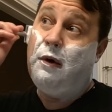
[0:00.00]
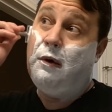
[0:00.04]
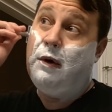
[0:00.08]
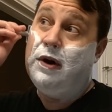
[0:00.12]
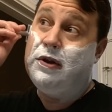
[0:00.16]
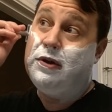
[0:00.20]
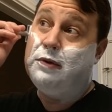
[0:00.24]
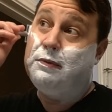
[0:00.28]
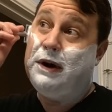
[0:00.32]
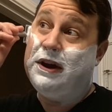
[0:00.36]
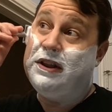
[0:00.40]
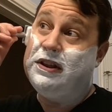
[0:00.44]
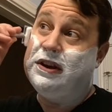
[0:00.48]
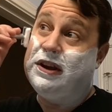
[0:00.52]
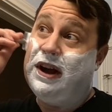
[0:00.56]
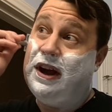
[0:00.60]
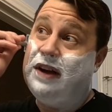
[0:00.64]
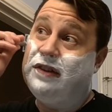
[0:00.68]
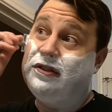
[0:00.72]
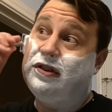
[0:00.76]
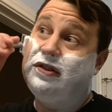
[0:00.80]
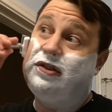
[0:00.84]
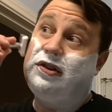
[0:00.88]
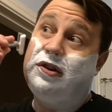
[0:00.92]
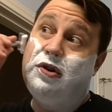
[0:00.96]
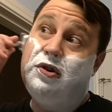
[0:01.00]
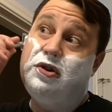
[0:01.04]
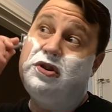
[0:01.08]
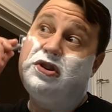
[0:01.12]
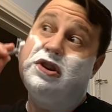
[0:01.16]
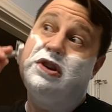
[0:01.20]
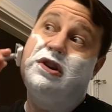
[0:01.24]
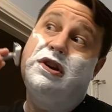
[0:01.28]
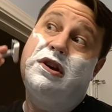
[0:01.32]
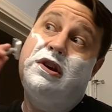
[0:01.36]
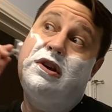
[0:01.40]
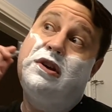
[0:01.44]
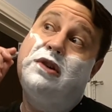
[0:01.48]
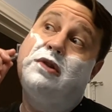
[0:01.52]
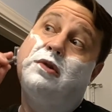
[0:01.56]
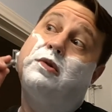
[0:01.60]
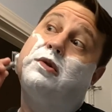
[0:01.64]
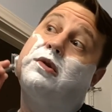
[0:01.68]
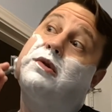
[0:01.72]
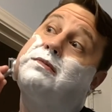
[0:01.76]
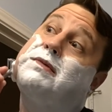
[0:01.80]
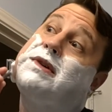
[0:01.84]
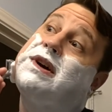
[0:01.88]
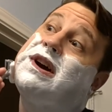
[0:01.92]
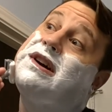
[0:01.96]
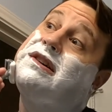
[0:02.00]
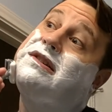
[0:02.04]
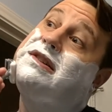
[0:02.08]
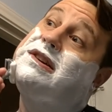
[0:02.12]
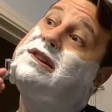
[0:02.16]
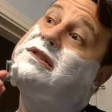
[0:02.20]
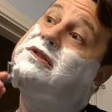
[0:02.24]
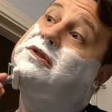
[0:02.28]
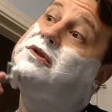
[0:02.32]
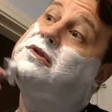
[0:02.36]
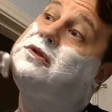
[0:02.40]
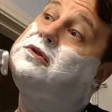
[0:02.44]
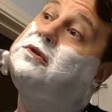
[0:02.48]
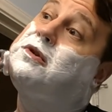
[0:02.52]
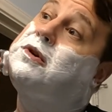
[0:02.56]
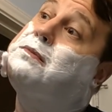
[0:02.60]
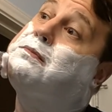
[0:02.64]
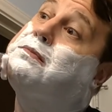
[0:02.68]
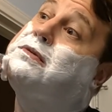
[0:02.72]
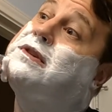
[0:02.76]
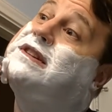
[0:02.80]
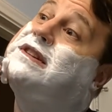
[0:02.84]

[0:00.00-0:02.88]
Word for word: whether by the Constitution or by court